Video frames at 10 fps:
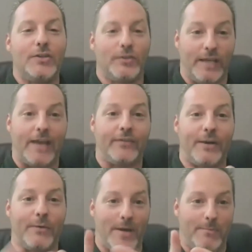So
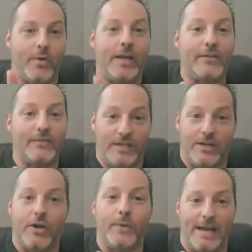yes, I want to point out Xero.